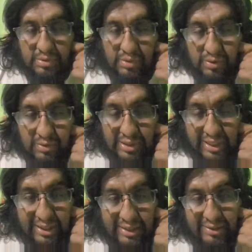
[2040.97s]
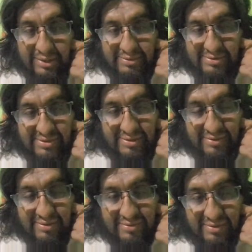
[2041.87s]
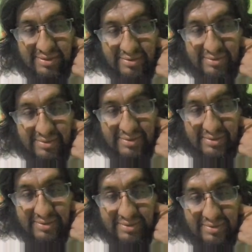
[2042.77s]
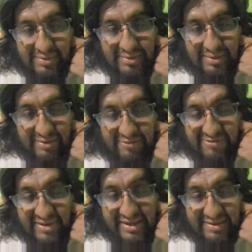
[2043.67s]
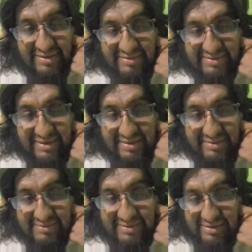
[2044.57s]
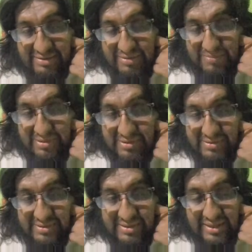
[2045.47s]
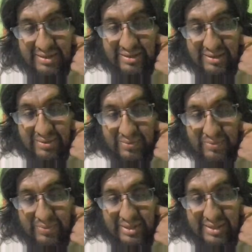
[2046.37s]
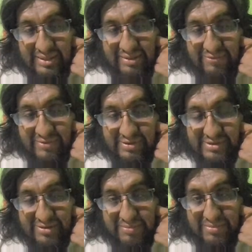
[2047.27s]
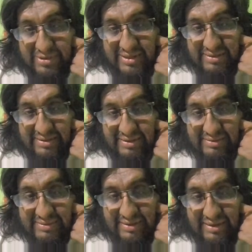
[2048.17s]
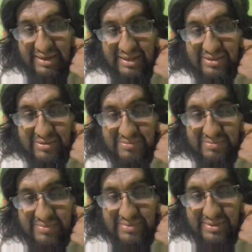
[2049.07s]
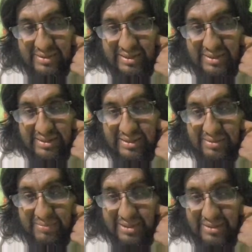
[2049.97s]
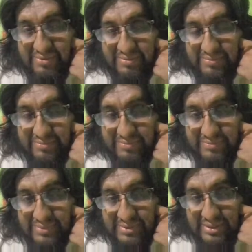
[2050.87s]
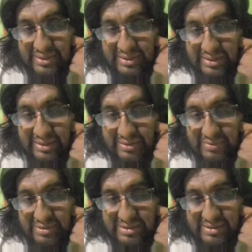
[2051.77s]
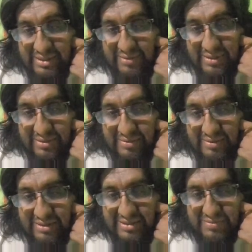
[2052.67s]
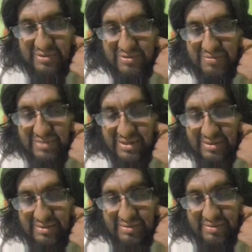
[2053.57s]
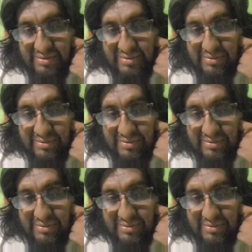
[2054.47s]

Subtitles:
Okay, and here's the real deal. And in fact, they say these are tuples when the first component is an atom and then the value, which is equal. This is more convenient.